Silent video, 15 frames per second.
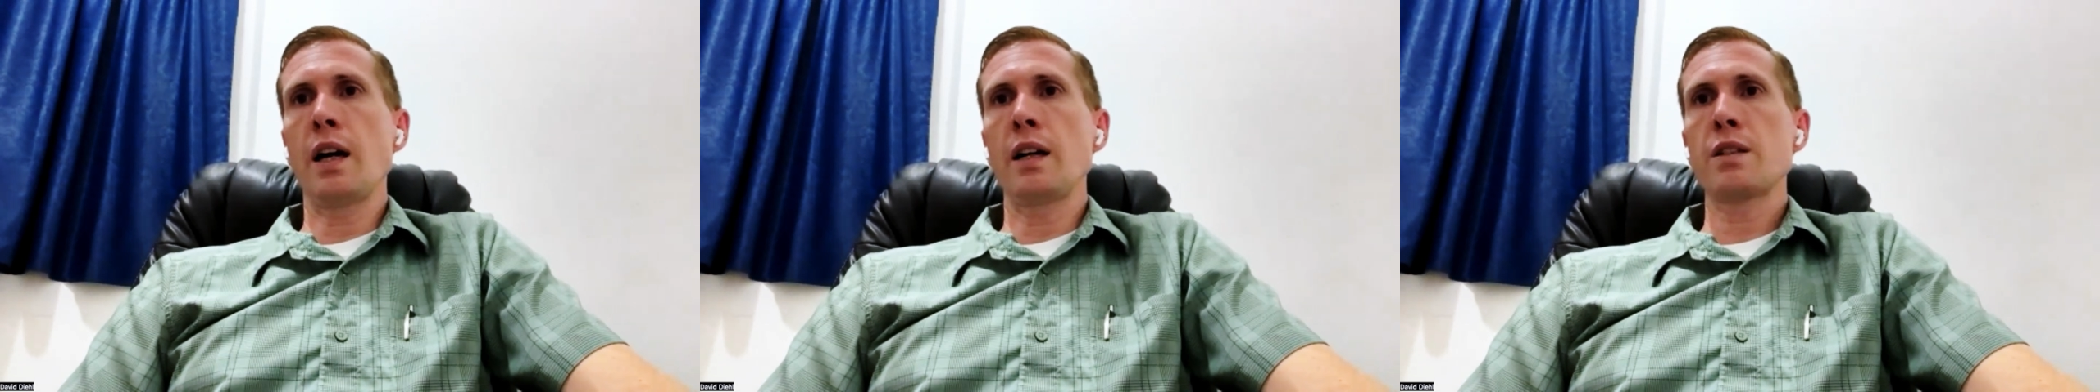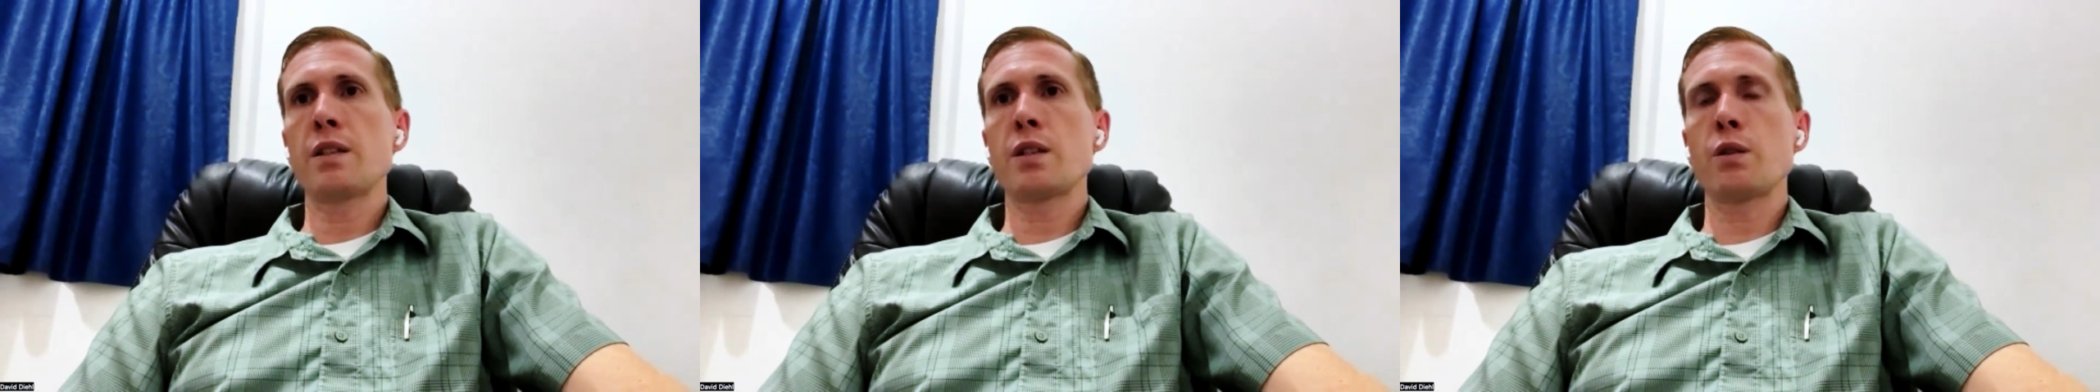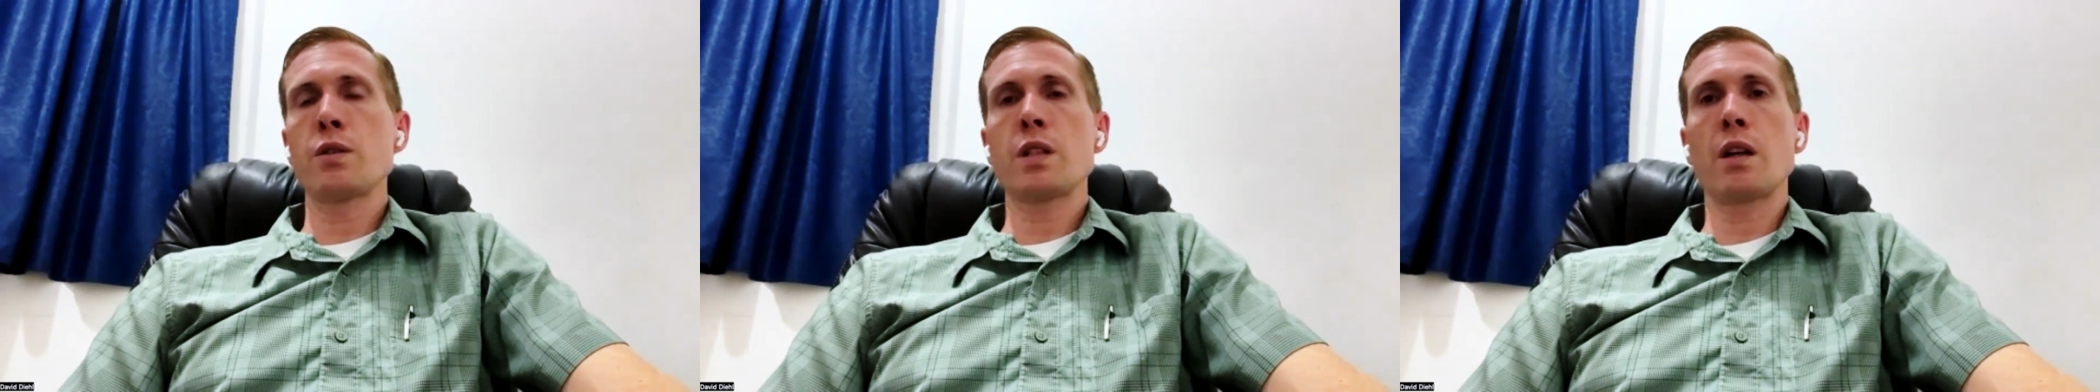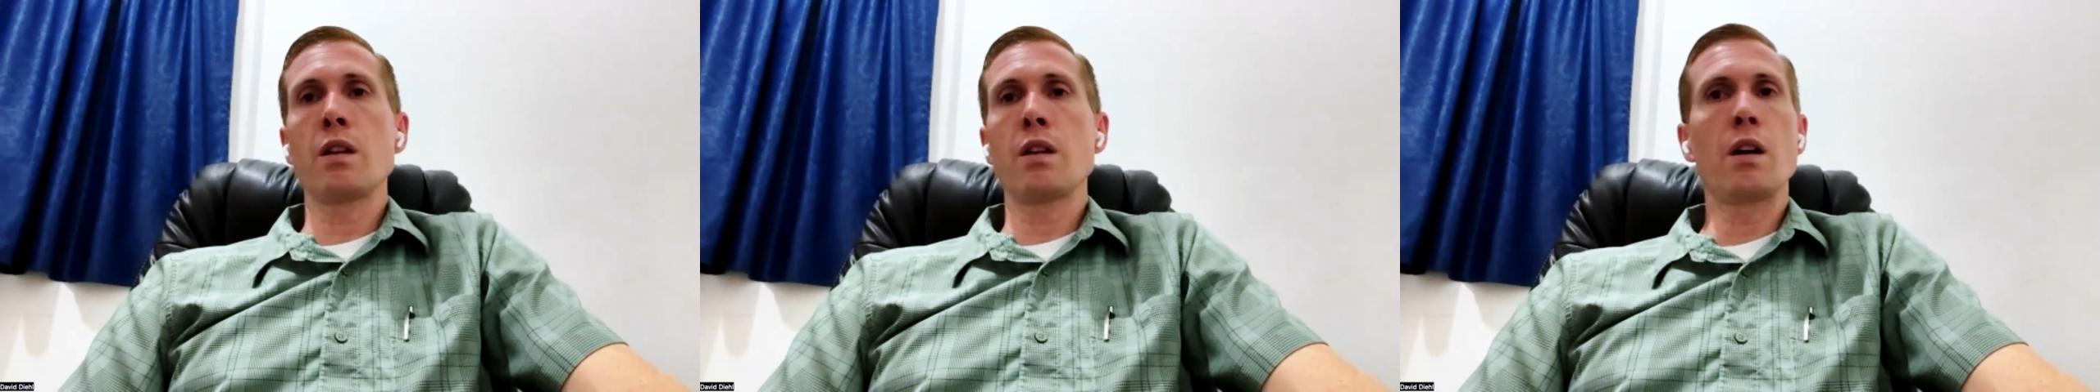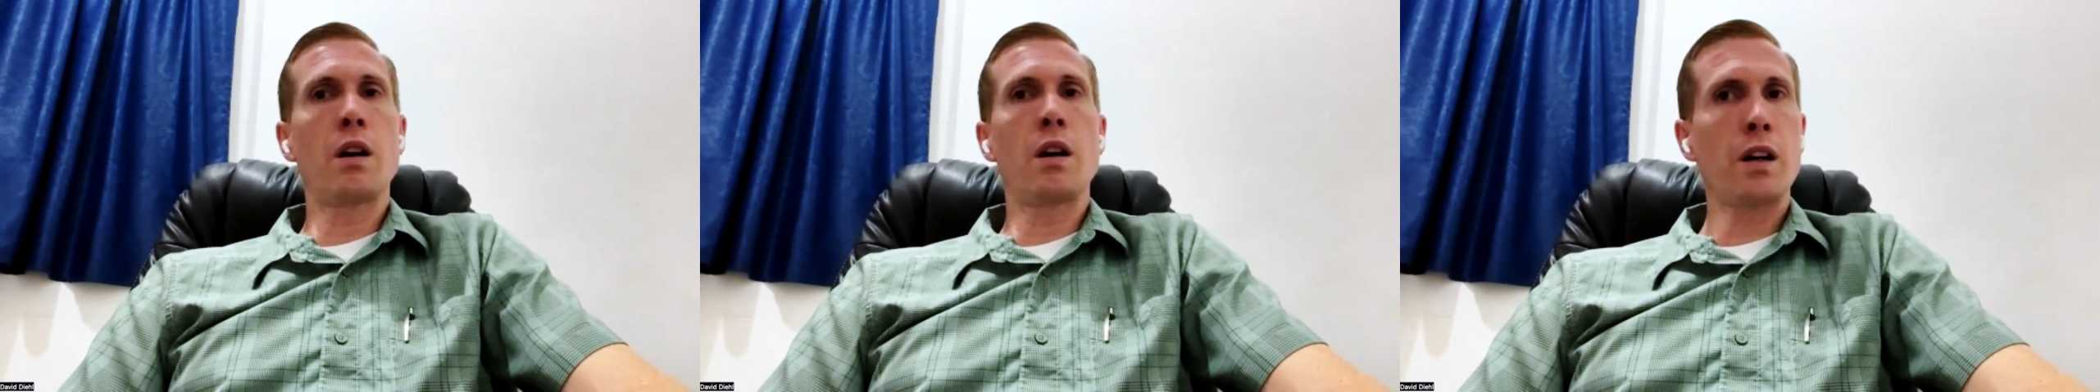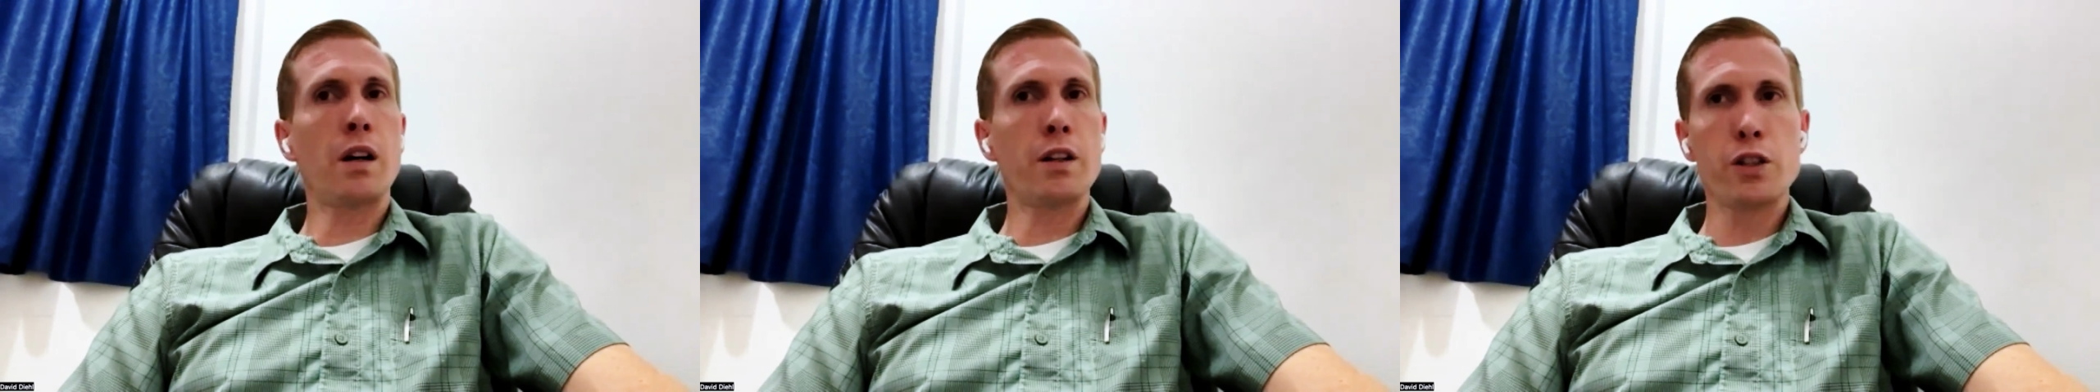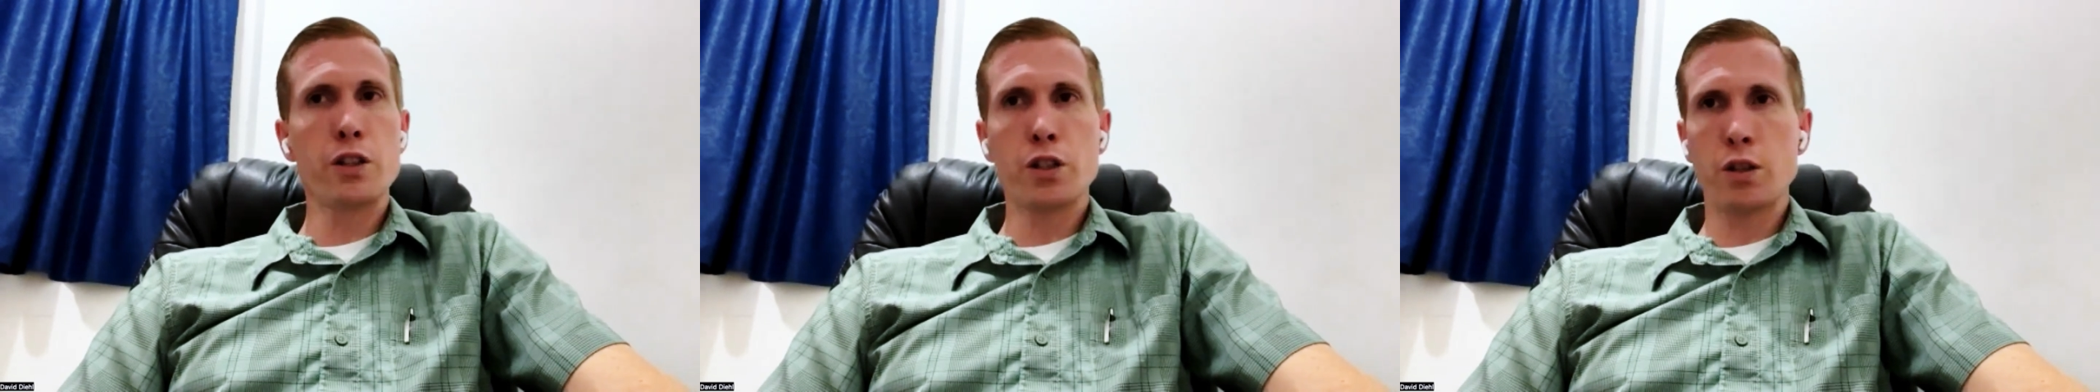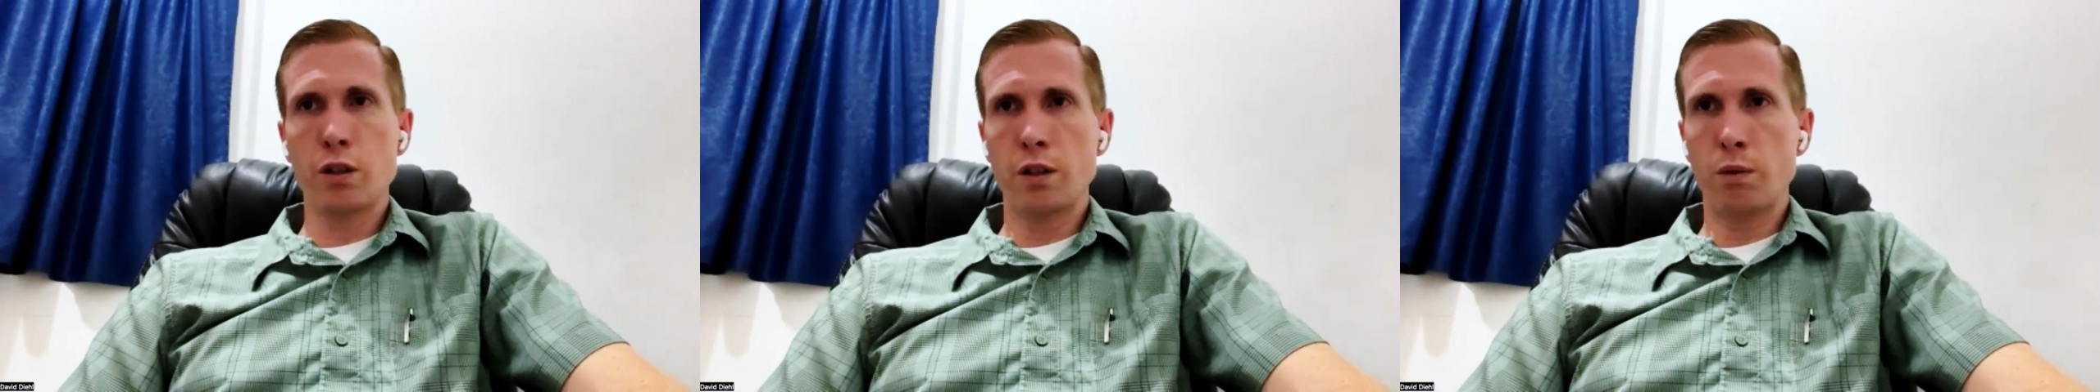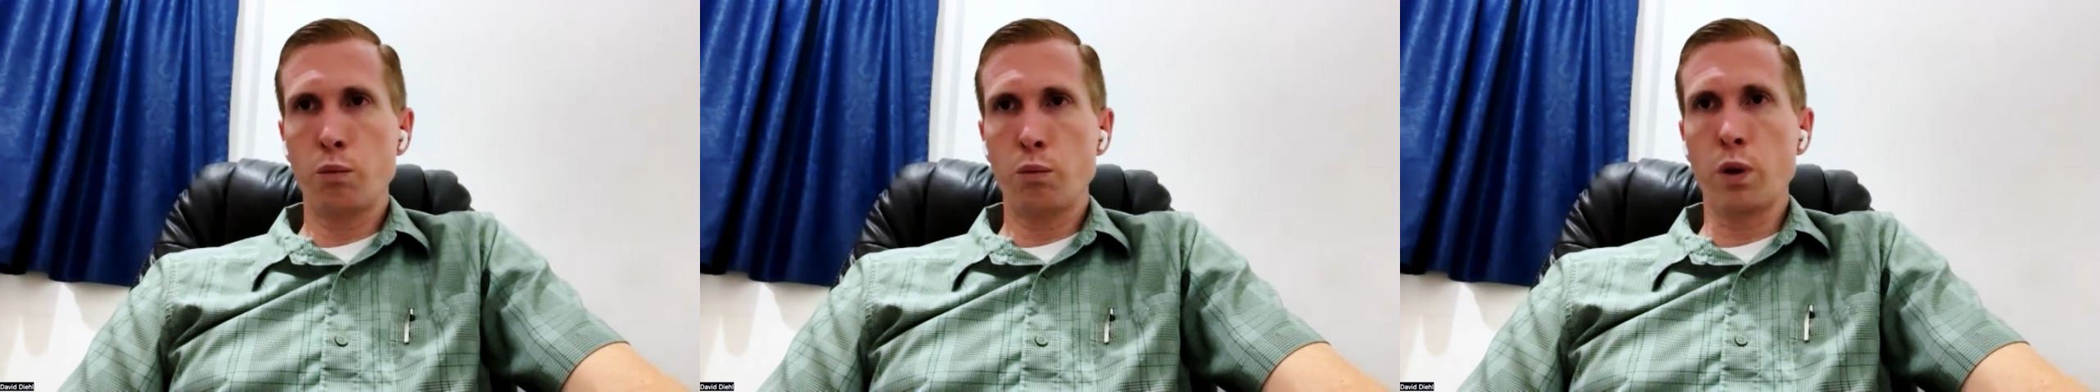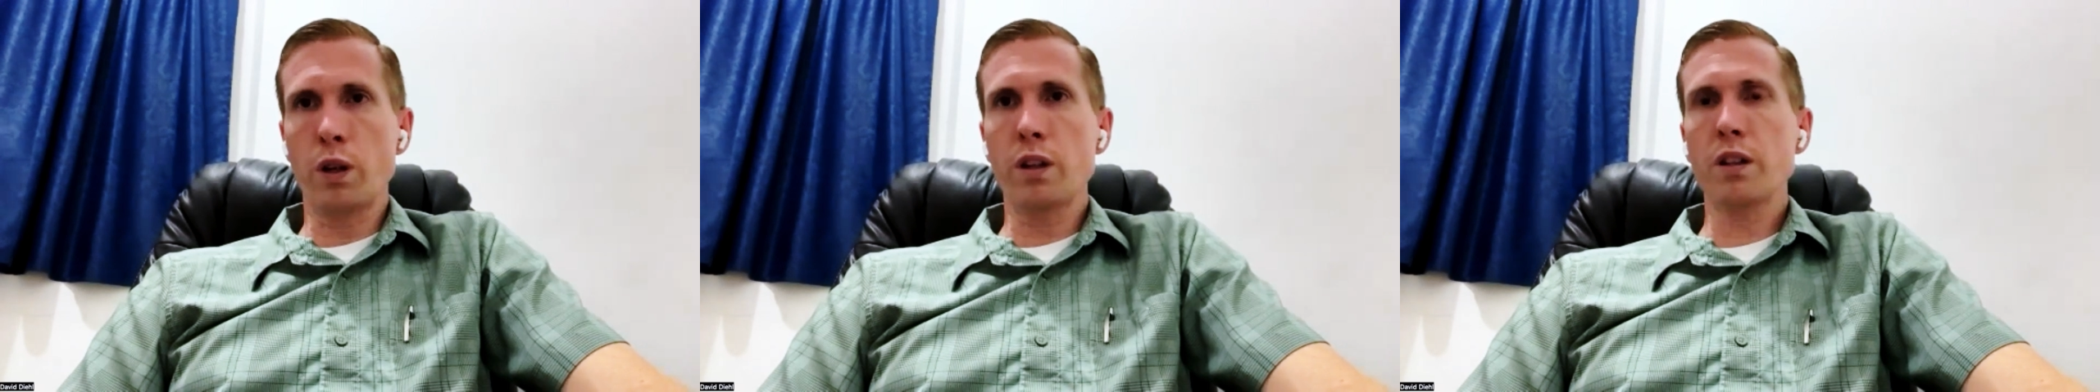So it's a large
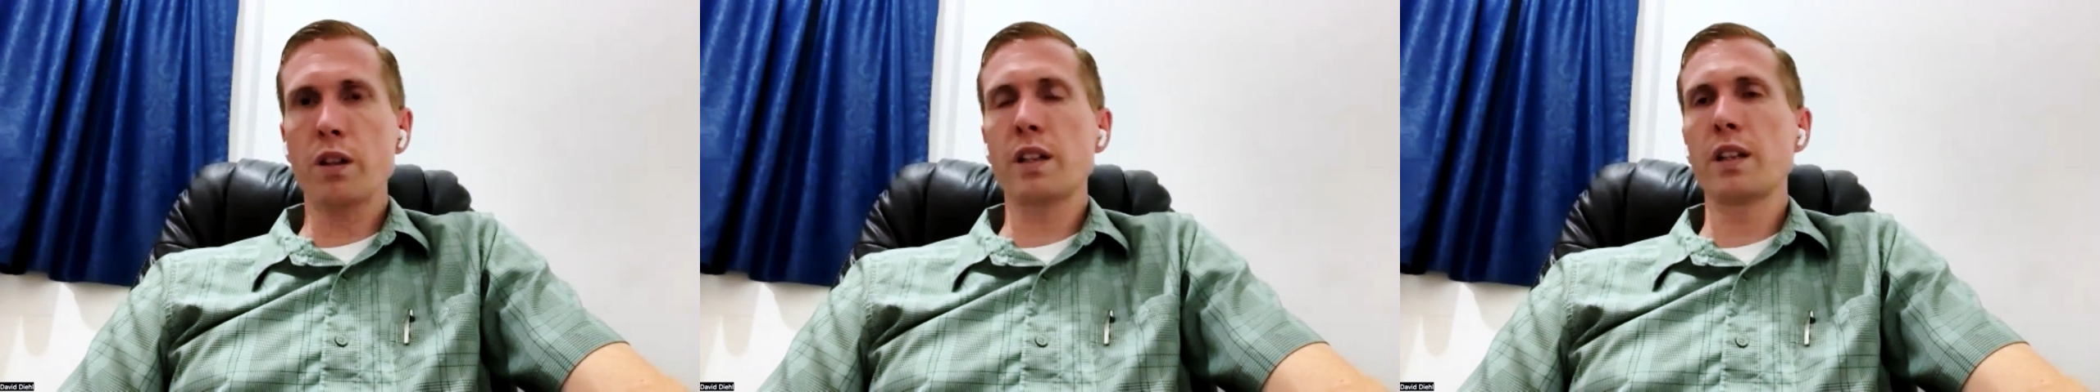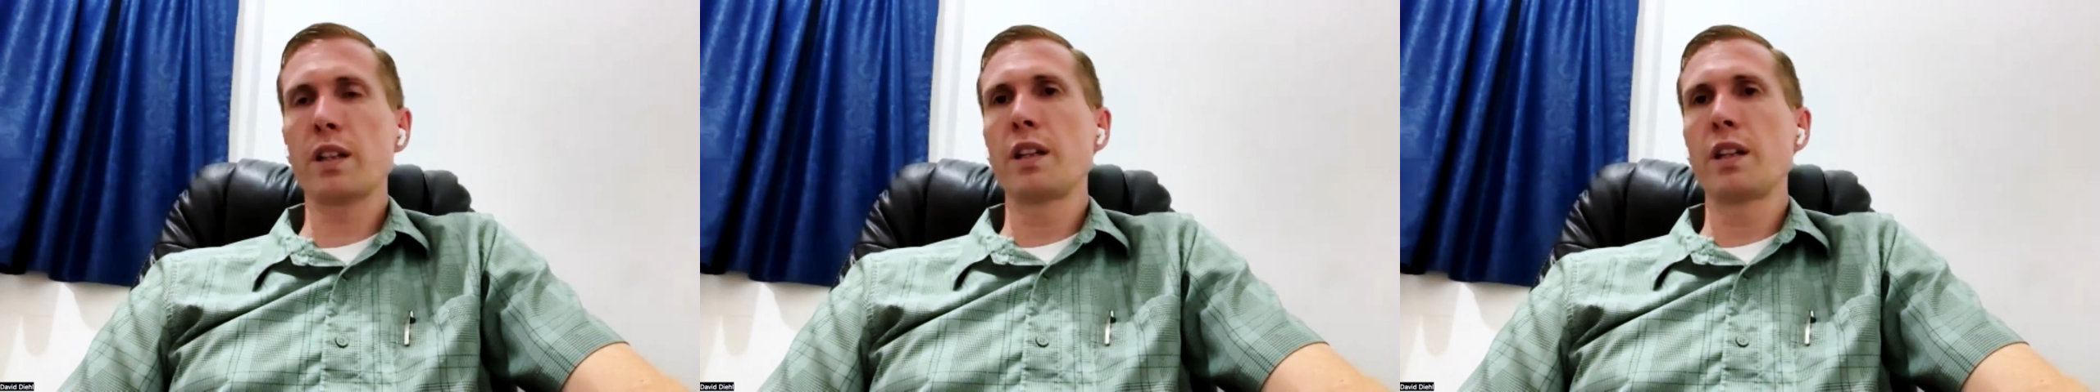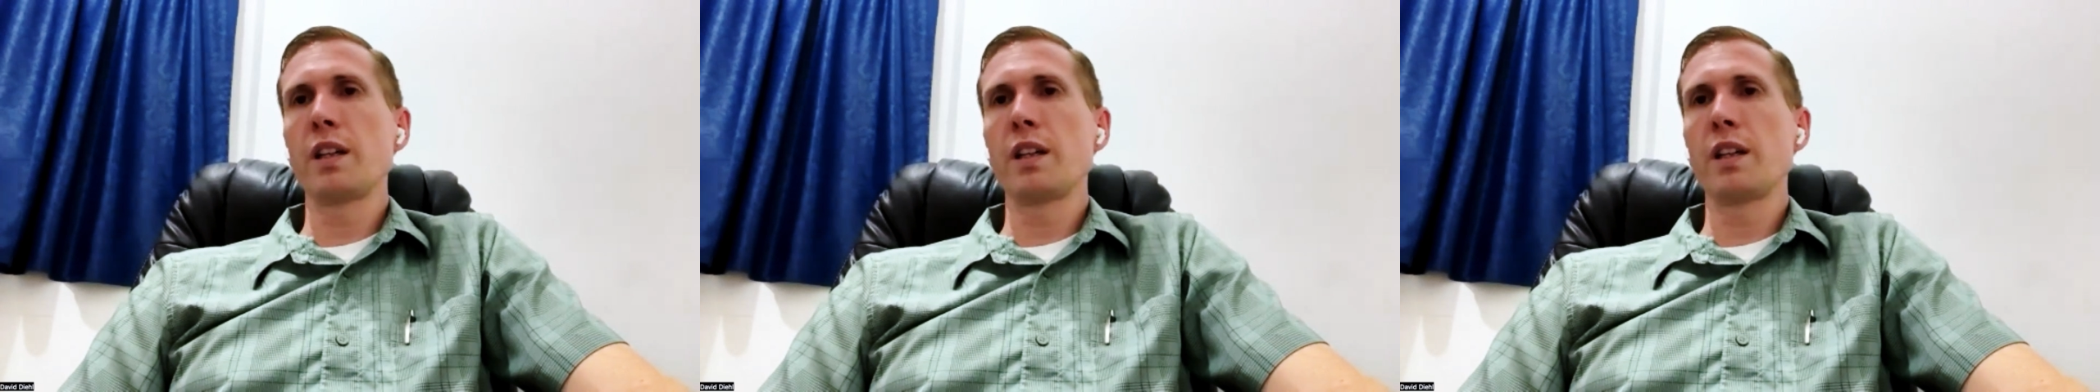work,